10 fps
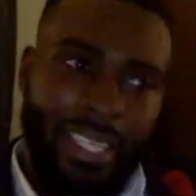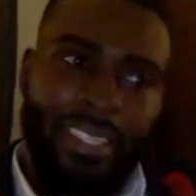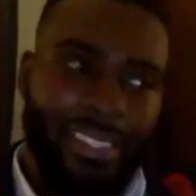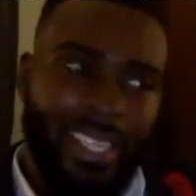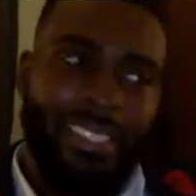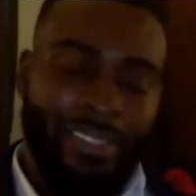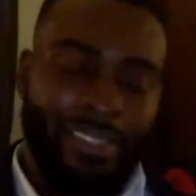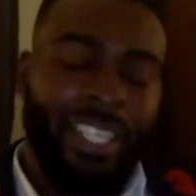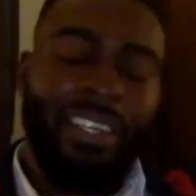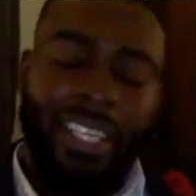
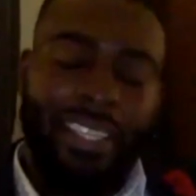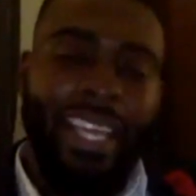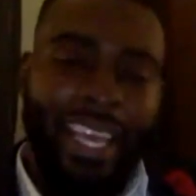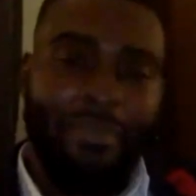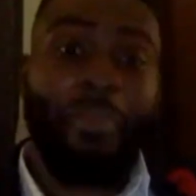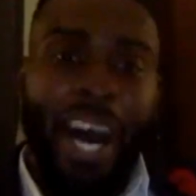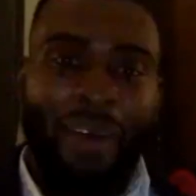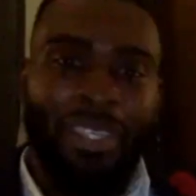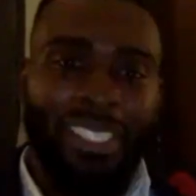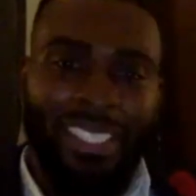literally in the name, pop.
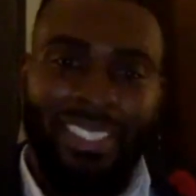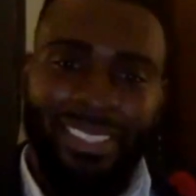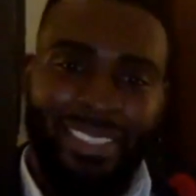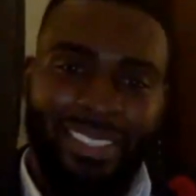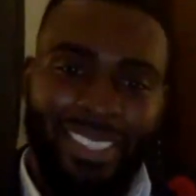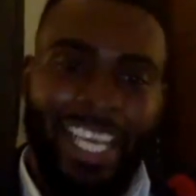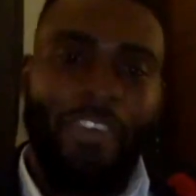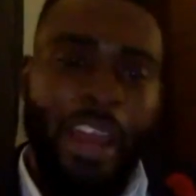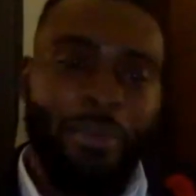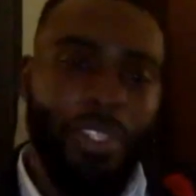It
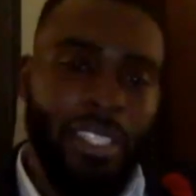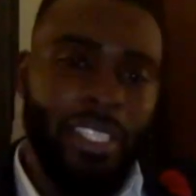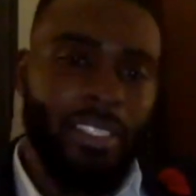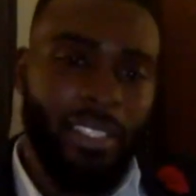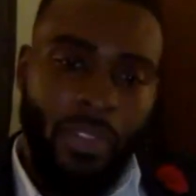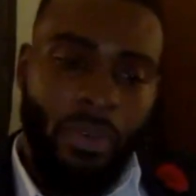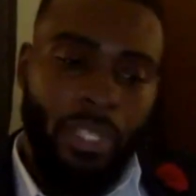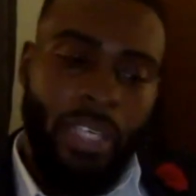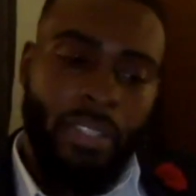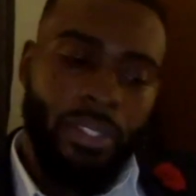grabs your attention
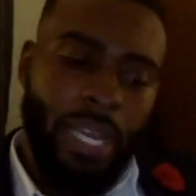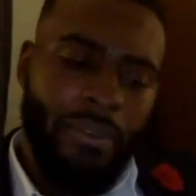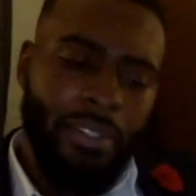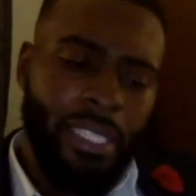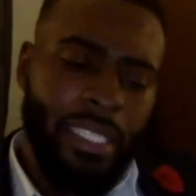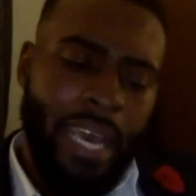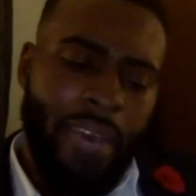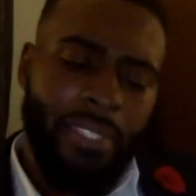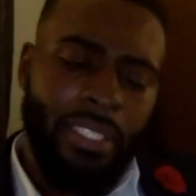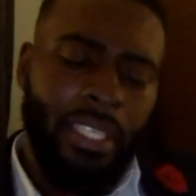without you having
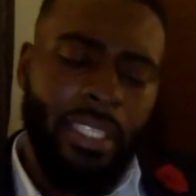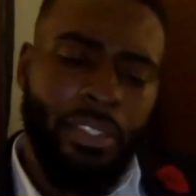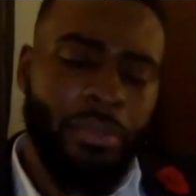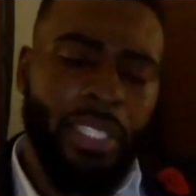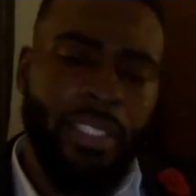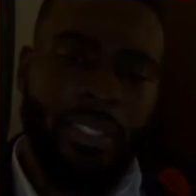to think too much.